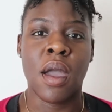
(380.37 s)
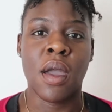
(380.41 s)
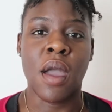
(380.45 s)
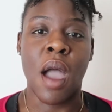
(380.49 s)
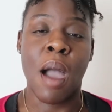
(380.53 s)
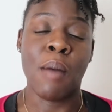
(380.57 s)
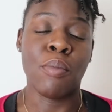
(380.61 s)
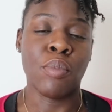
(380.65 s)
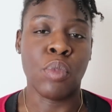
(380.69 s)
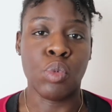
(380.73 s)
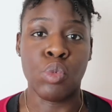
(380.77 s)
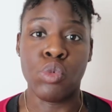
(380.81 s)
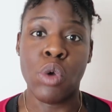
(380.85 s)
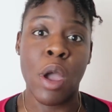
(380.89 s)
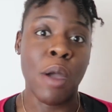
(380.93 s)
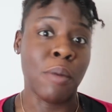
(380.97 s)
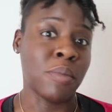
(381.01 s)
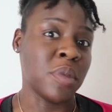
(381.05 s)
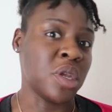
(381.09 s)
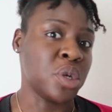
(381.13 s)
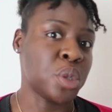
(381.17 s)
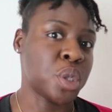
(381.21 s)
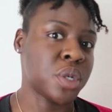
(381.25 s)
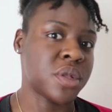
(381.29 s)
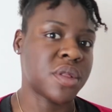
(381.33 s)

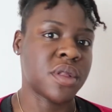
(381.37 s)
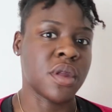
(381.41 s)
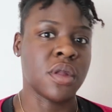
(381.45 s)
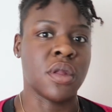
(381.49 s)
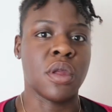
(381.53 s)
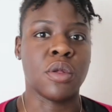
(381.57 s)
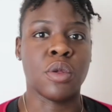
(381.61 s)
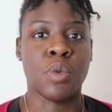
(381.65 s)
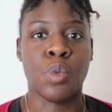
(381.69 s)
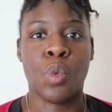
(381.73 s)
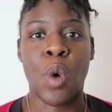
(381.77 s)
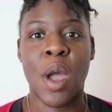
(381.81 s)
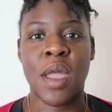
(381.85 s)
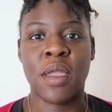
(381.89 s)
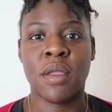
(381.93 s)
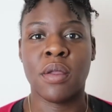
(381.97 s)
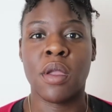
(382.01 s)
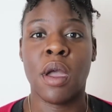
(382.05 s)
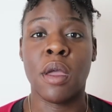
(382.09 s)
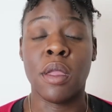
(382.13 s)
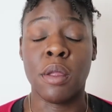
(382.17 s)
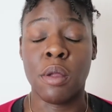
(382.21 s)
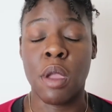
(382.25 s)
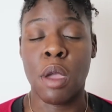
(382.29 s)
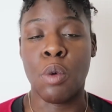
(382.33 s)
I'm interested
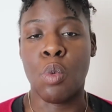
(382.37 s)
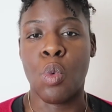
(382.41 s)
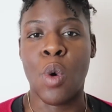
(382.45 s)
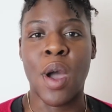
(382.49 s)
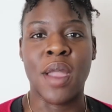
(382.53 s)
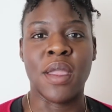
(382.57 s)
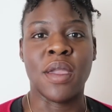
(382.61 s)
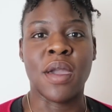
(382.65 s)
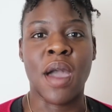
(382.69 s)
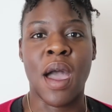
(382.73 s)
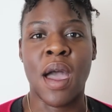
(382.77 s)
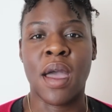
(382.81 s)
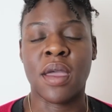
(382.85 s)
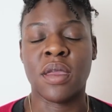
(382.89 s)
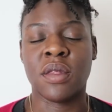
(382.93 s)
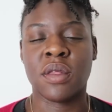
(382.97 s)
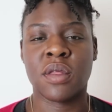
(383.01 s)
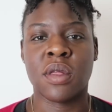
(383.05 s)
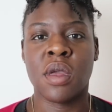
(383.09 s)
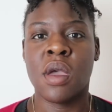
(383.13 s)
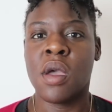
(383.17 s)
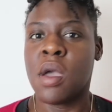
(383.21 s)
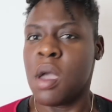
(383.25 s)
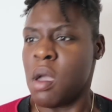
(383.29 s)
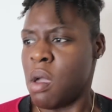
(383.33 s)
in white
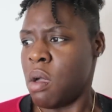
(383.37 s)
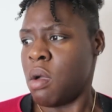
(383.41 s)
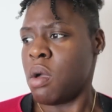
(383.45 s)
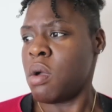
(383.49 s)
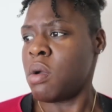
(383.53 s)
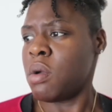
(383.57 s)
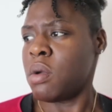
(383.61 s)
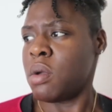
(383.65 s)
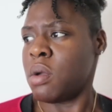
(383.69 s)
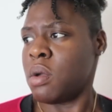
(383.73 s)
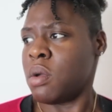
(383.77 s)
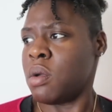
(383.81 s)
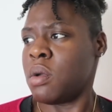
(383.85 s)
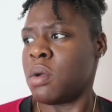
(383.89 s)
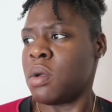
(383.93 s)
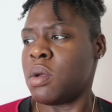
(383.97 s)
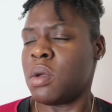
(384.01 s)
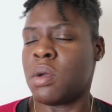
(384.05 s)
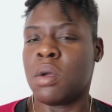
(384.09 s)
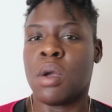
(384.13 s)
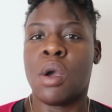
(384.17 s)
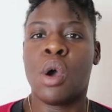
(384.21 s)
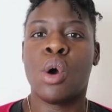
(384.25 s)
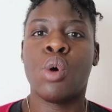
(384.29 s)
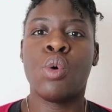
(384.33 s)
guys. Huh?
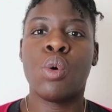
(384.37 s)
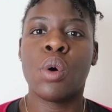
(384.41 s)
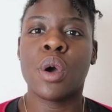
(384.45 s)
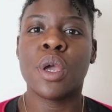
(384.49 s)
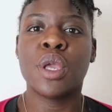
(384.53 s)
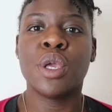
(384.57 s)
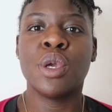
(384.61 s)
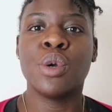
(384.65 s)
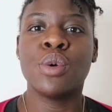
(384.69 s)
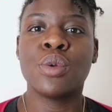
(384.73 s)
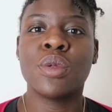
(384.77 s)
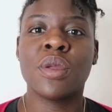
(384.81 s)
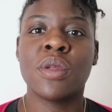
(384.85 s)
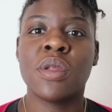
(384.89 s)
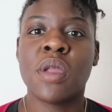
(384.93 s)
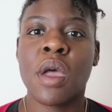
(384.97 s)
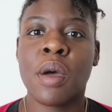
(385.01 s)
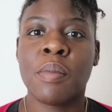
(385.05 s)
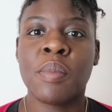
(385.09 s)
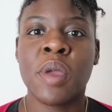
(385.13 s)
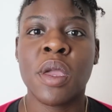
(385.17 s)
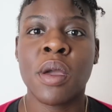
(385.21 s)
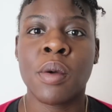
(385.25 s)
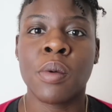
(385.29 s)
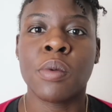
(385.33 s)
Who are you to tell
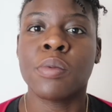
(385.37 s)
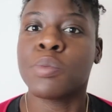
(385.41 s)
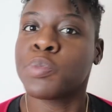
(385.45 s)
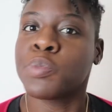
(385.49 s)
me?